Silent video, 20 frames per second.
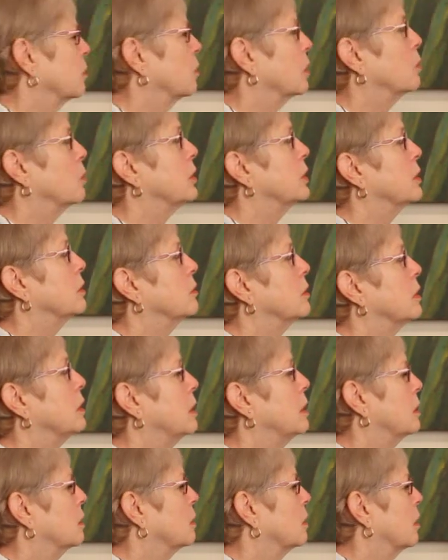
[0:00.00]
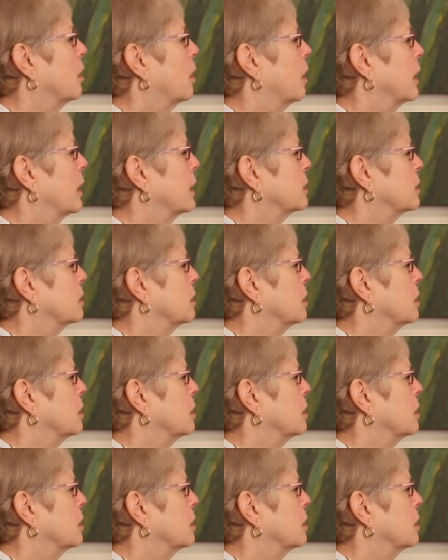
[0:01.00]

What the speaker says: And we don't need a lot.